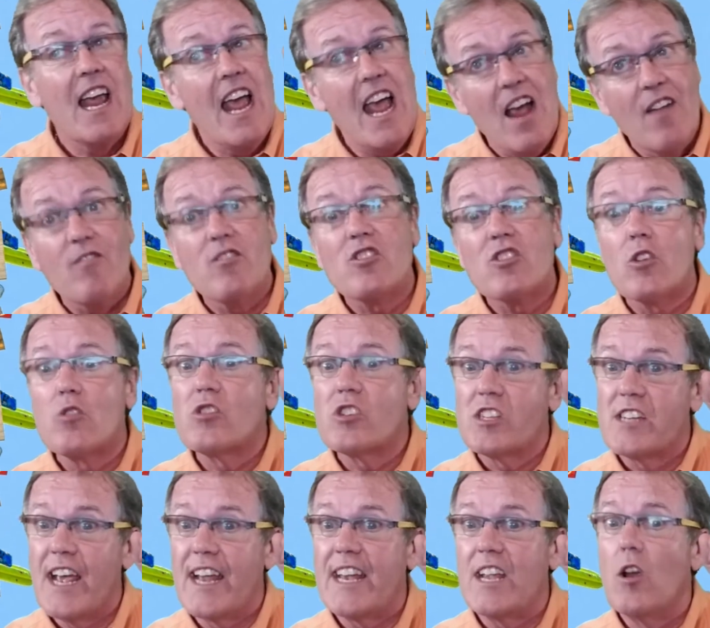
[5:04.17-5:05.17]
ever so
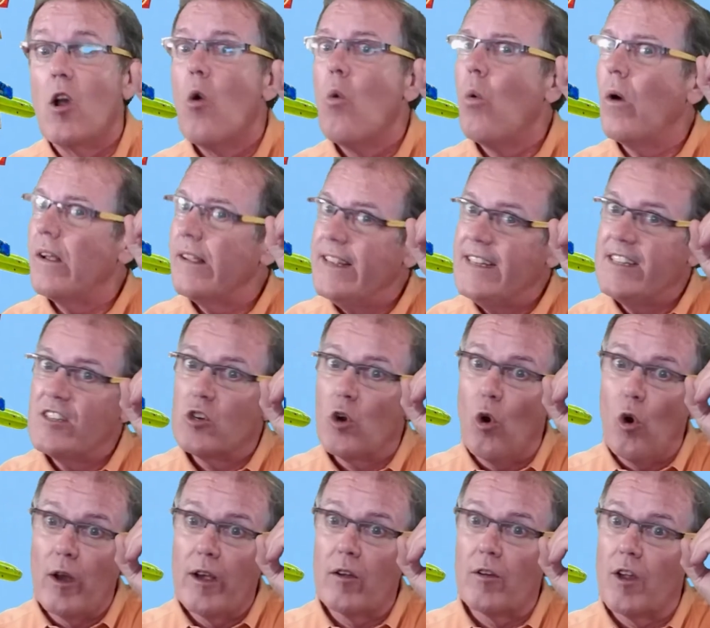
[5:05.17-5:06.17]
steady while he
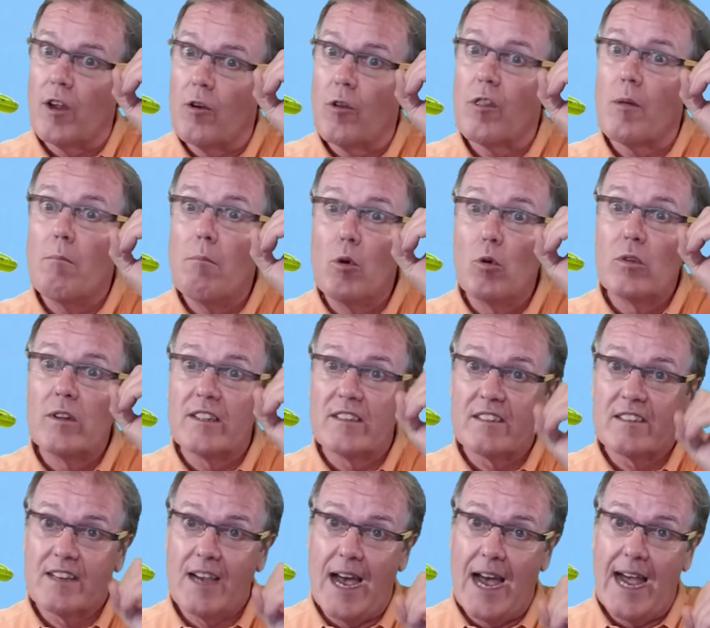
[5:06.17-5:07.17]
toiled under the moonless
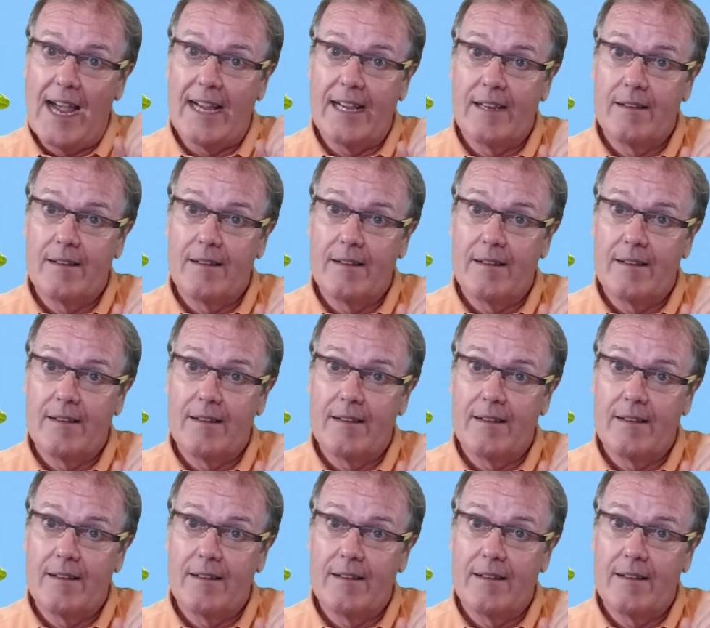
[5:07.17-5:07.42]
sky.